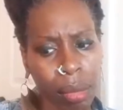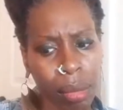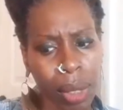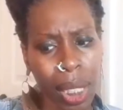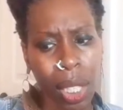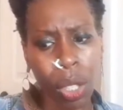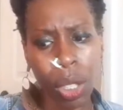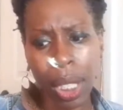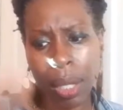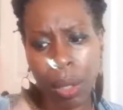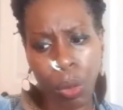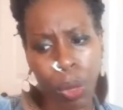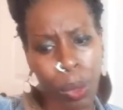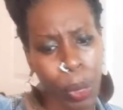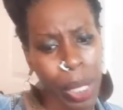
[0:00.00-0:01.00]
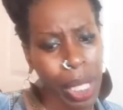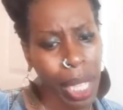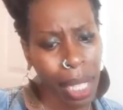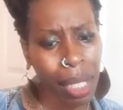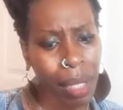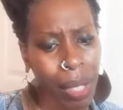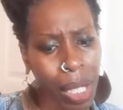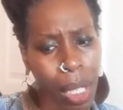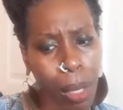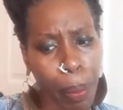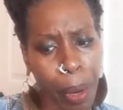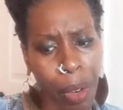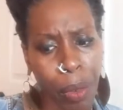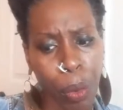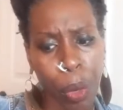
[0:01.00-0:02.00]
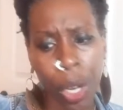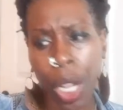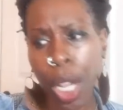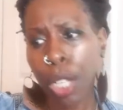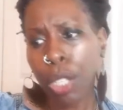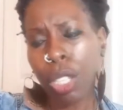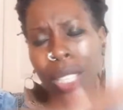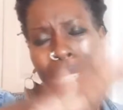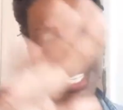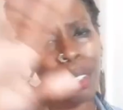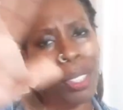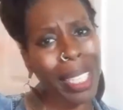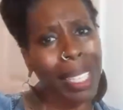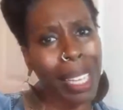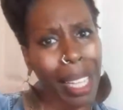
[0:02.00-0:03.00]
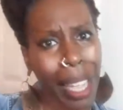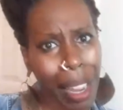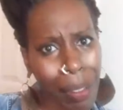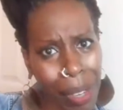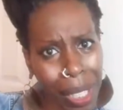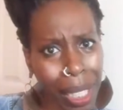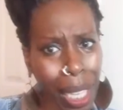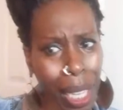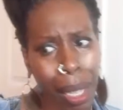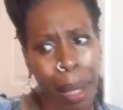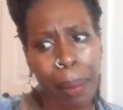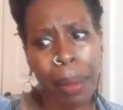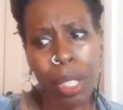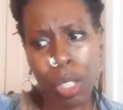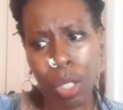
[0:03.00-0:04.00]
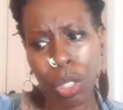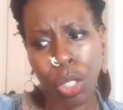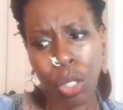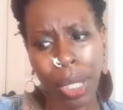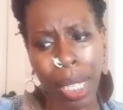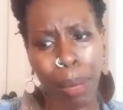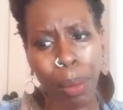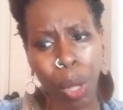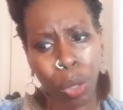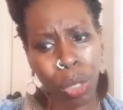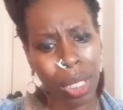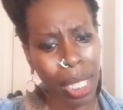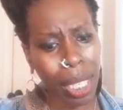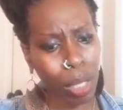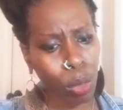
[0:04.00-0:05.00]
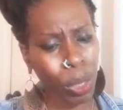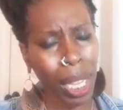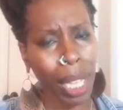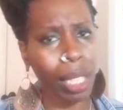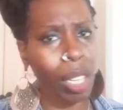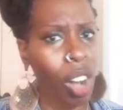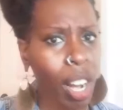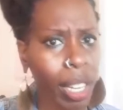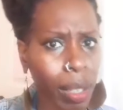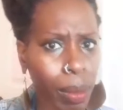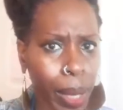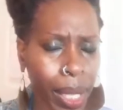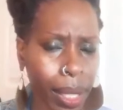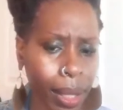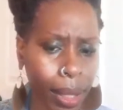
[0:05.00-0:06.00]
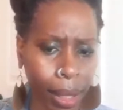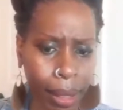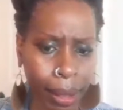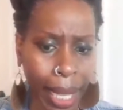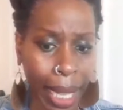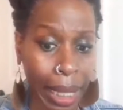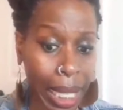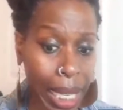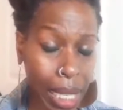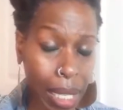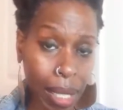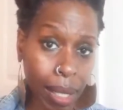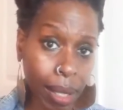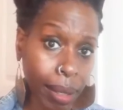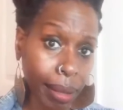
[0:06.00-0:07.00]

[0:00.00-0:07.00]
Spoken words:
because we're not living in a perfect world. So you're not going to get everything, but you'll get most things without an argument, at least.